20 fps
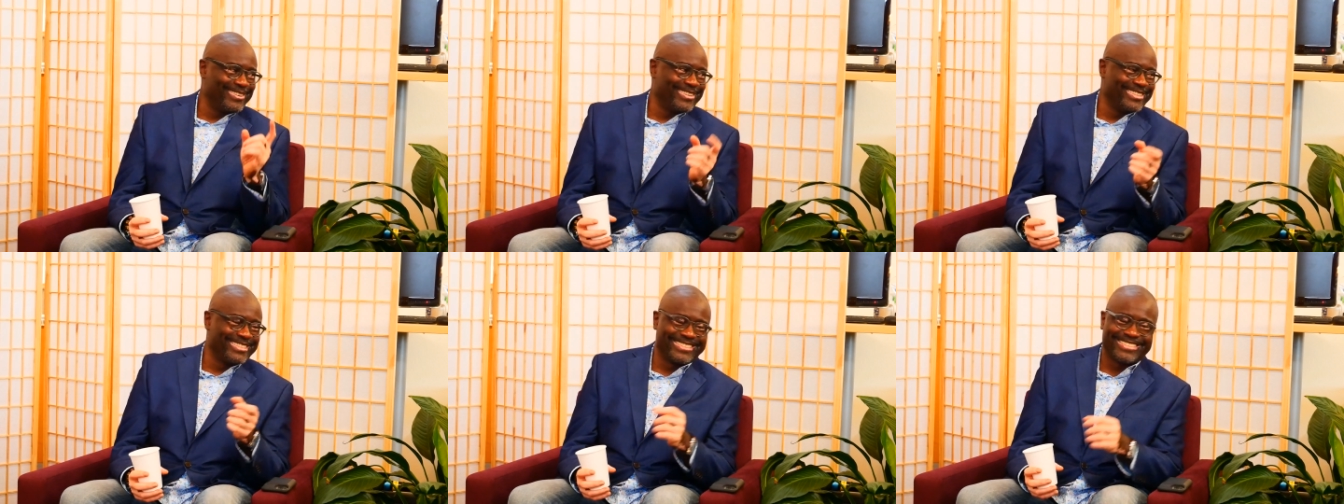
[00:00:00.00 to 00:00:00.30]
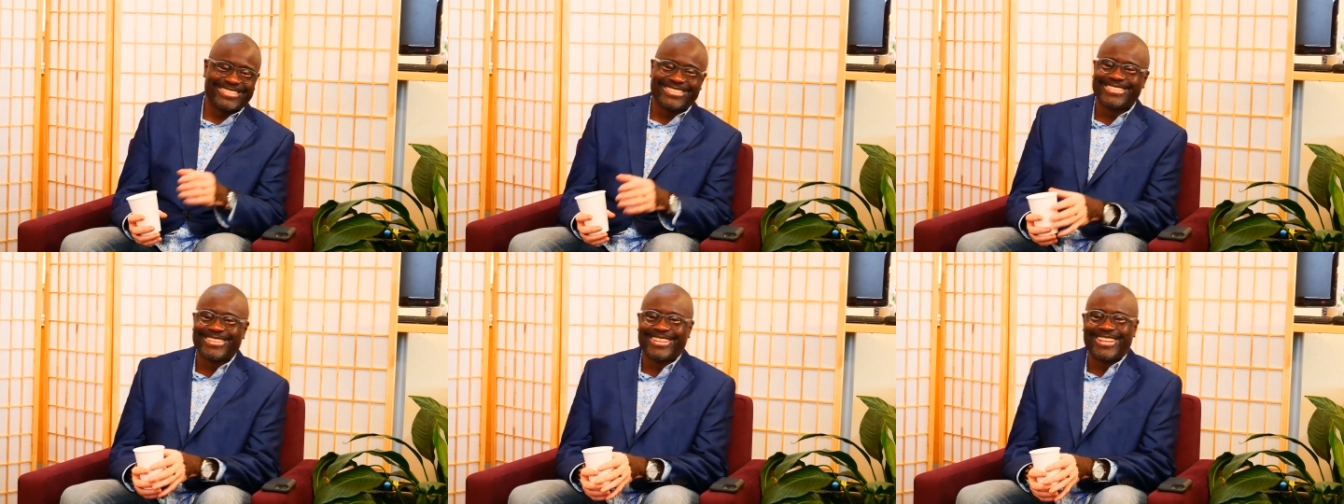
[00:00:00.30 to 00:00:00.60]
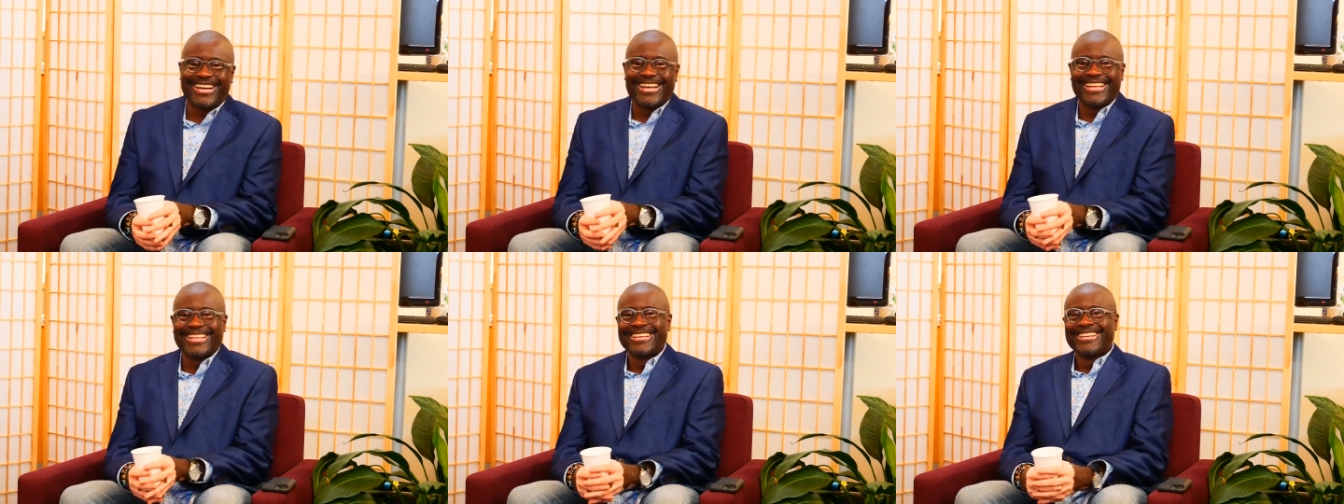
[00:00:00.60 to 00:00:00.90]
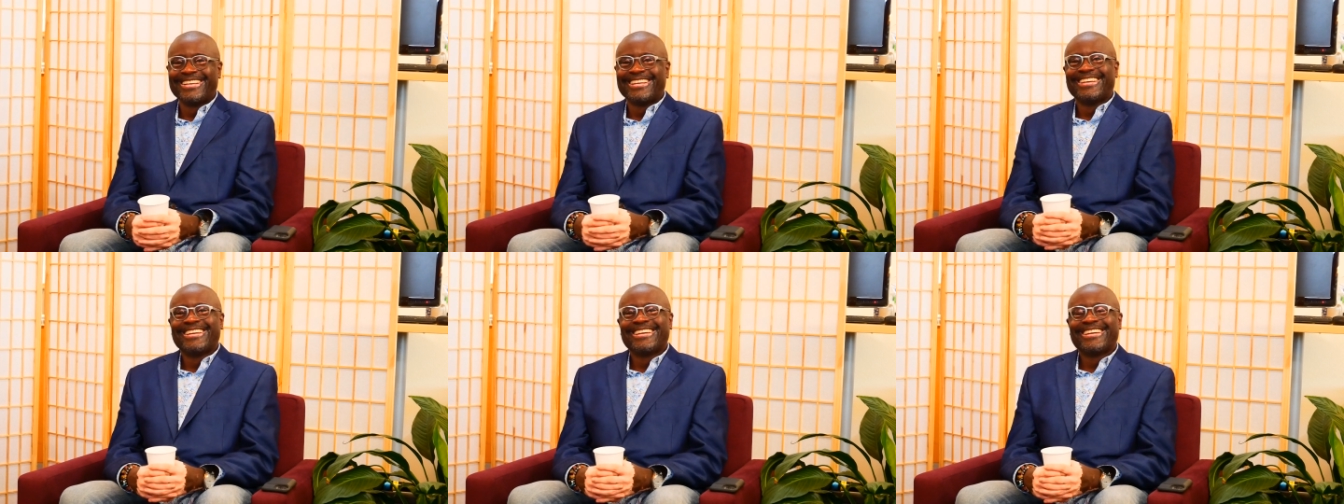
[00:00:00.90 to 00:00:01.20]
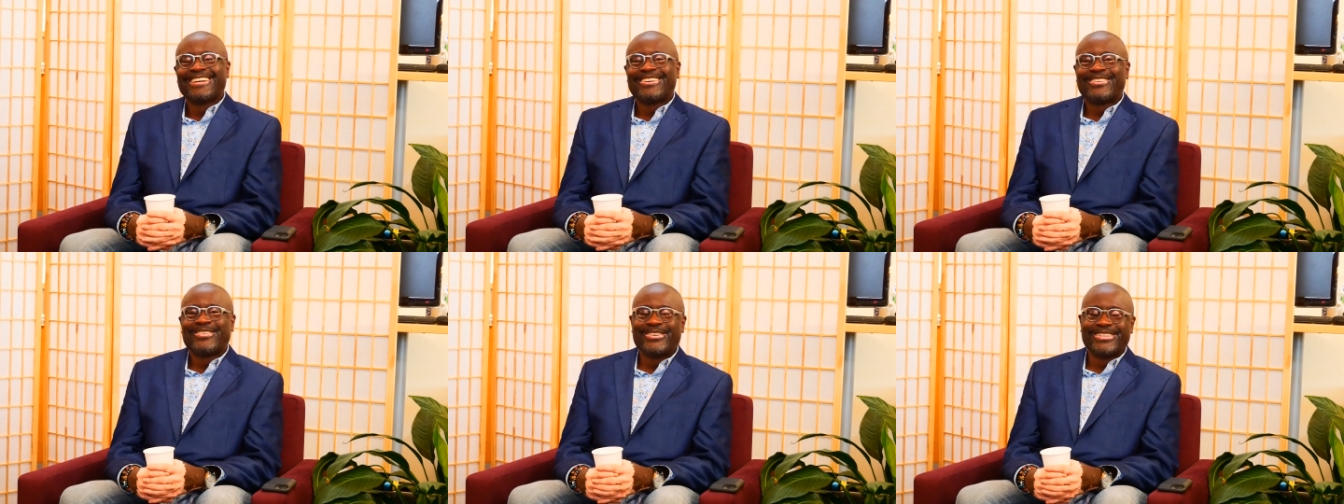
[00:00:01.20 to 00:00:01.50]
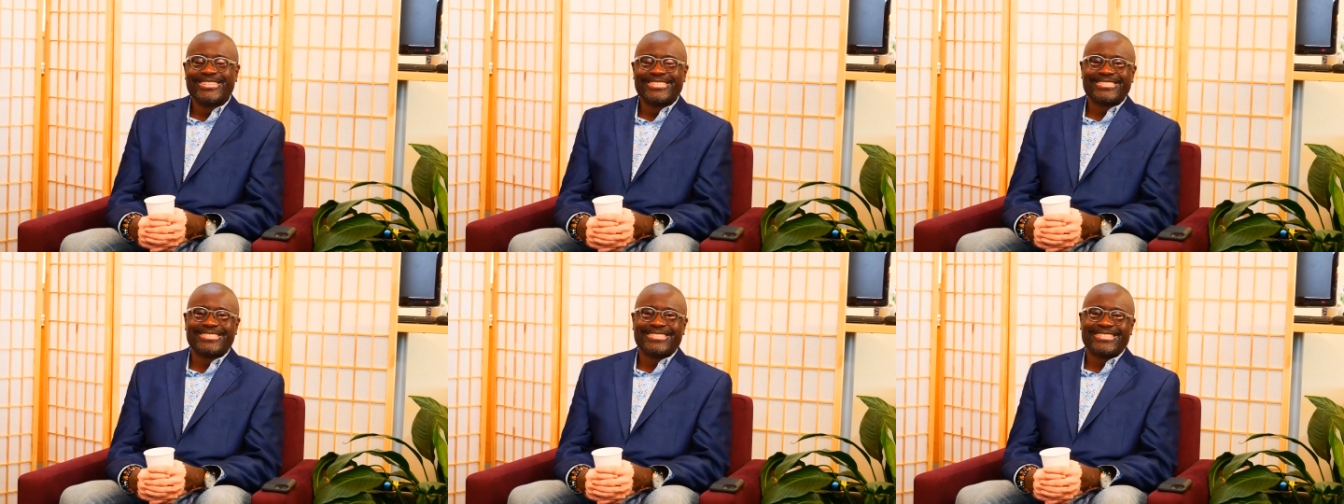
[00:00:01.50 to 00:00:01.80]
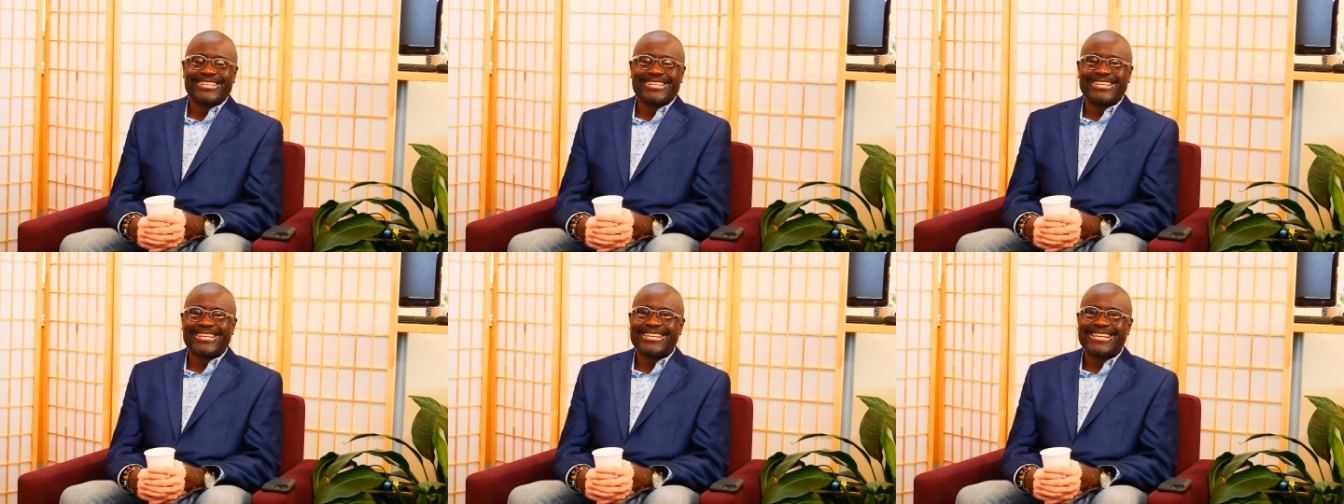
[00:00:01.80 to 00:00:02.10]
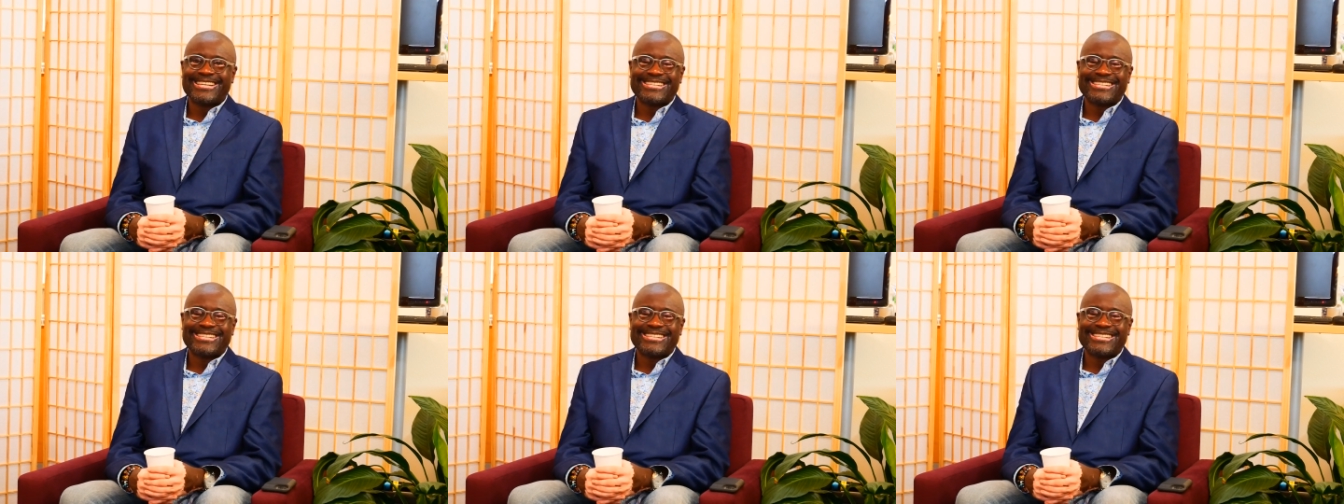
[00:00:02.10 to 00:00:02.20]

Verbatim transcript: question a lot. What is the